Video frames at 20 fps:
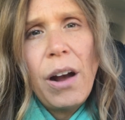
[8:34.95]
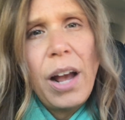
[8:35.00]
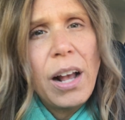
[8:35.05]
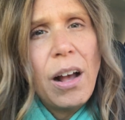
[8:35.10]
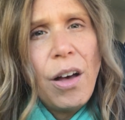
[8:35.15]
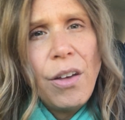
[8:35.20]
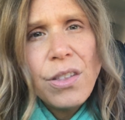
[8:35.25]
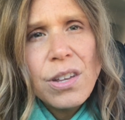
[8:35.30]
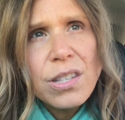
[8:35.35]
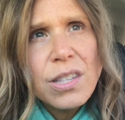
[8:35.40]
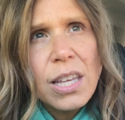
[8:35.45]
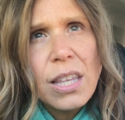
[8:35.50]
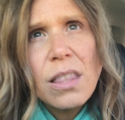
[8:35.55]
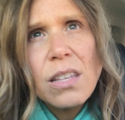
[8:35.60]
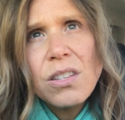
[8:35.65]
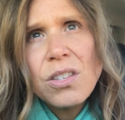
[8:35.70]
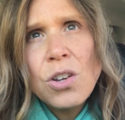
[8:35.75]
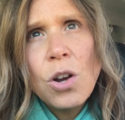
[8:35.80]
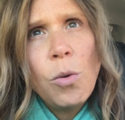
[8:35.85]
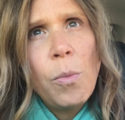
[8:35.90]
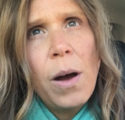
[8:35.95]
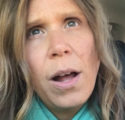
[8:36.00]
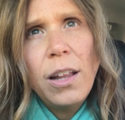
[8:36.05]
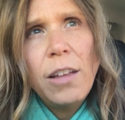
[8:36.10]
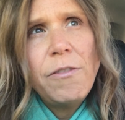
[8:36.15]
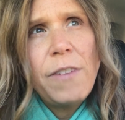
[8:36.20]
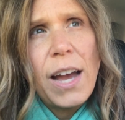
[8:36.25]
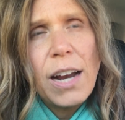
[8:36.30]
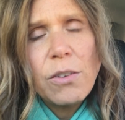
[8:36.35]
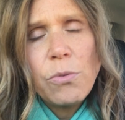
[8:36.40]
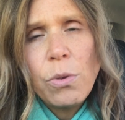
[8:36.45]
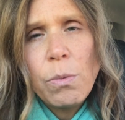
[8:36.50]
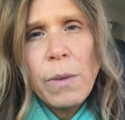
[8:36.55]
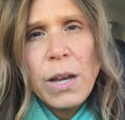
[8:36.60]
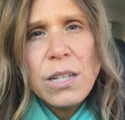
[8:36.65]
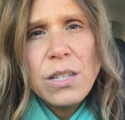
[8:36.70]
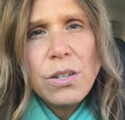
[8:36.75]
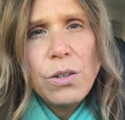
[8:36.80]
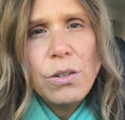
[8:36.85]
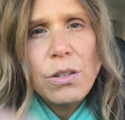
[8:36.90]
I call this like the snowball effect with
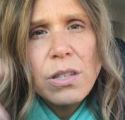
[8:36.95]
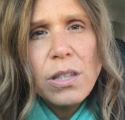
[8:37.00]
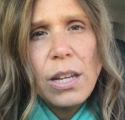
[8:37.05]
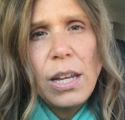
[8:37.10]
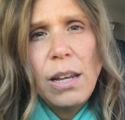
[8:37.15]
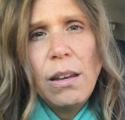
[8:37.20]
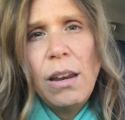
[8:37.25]
my students.